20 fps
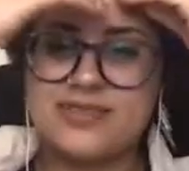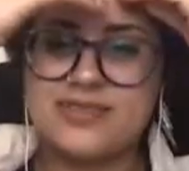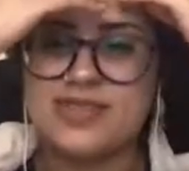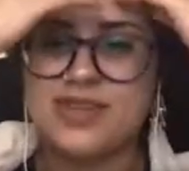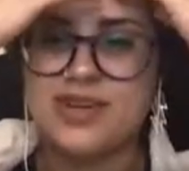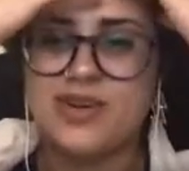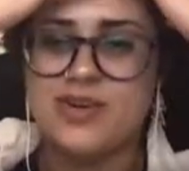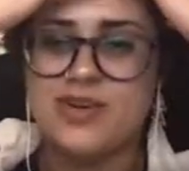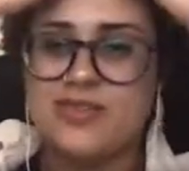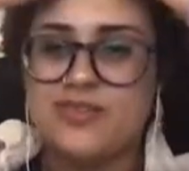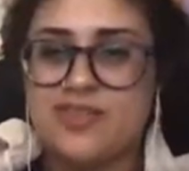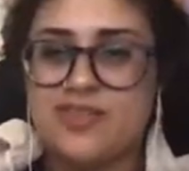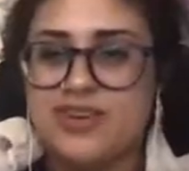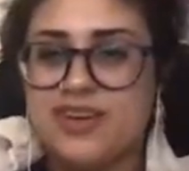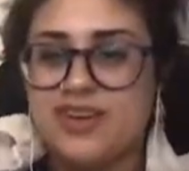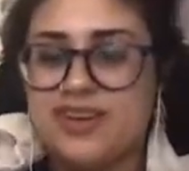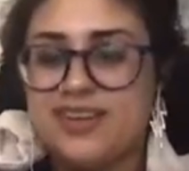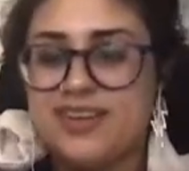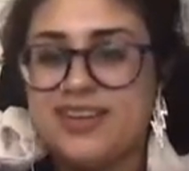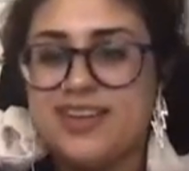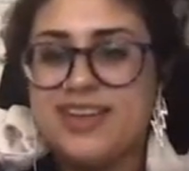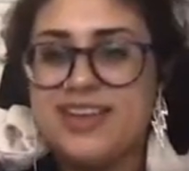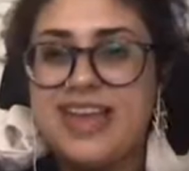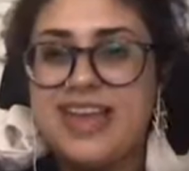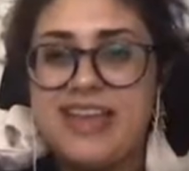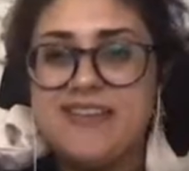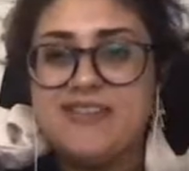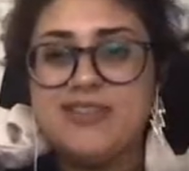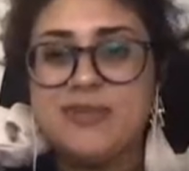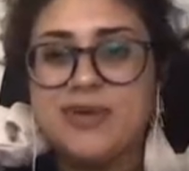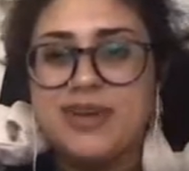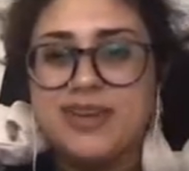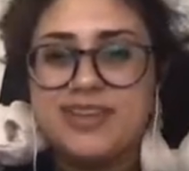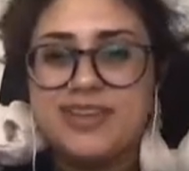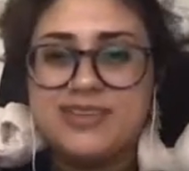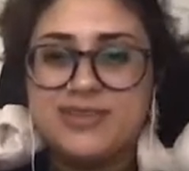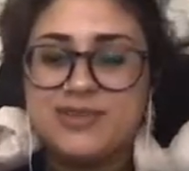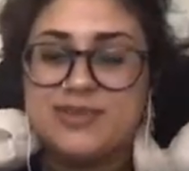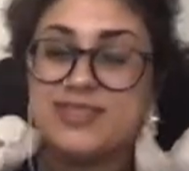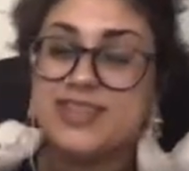so for everyone
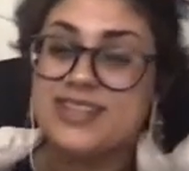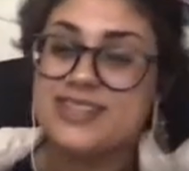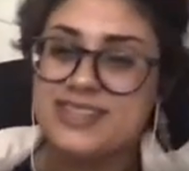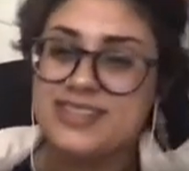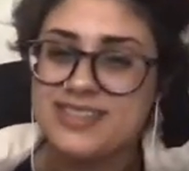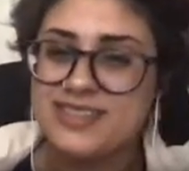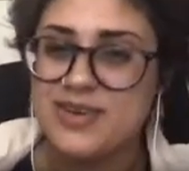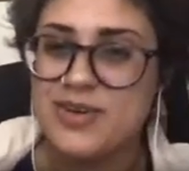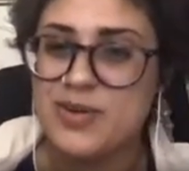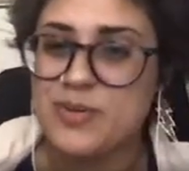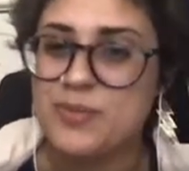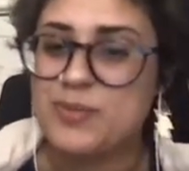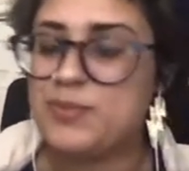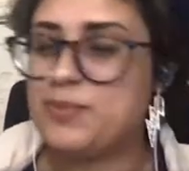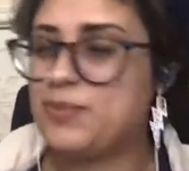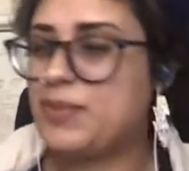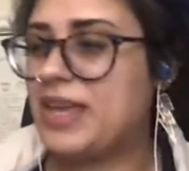who doesn't know,